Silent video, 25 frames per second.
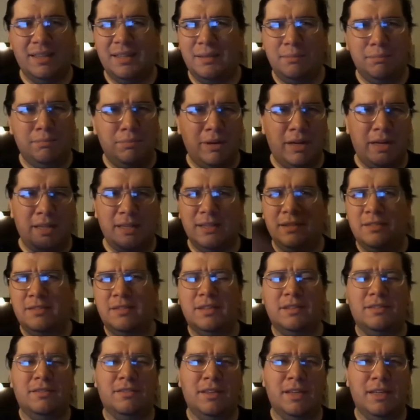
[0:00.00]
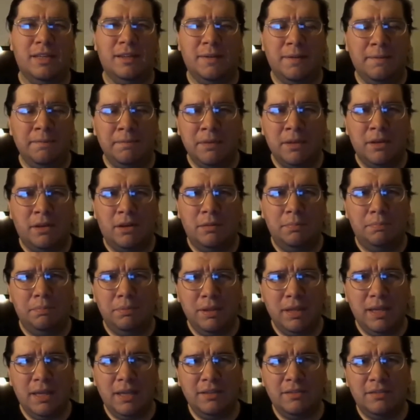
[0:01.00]
And then Bradley's like saying, oh,
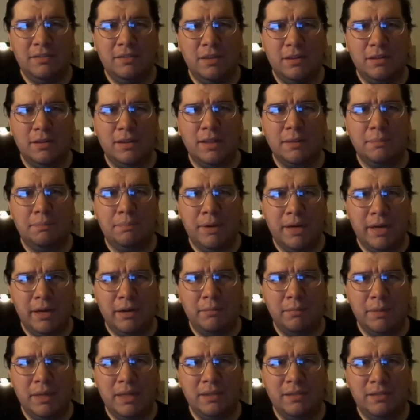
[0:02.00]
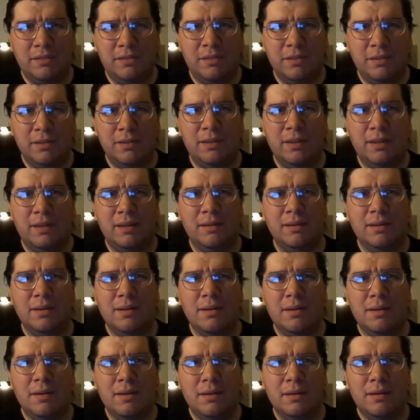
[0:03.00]
please don't compare me to the,
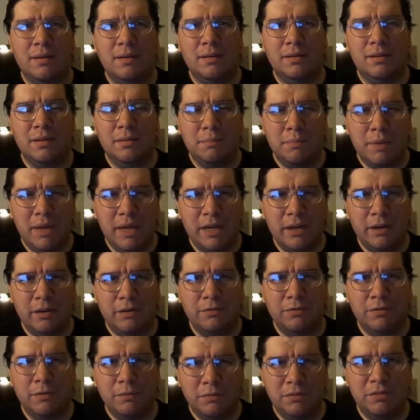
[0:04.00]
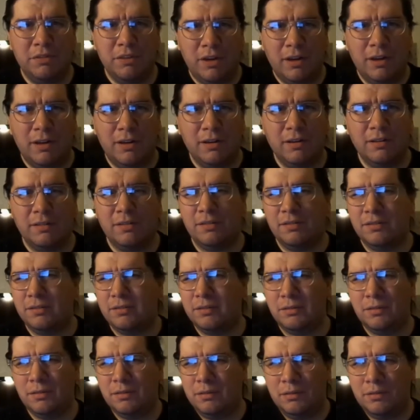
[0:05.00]
the mayor from
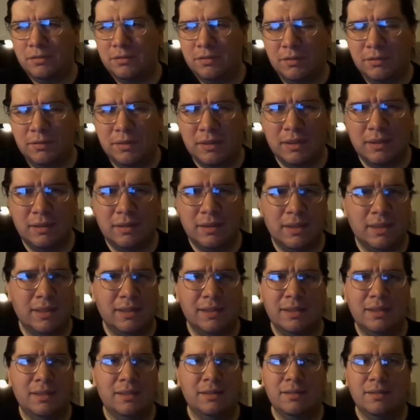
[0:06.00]
Jaws, or something like that.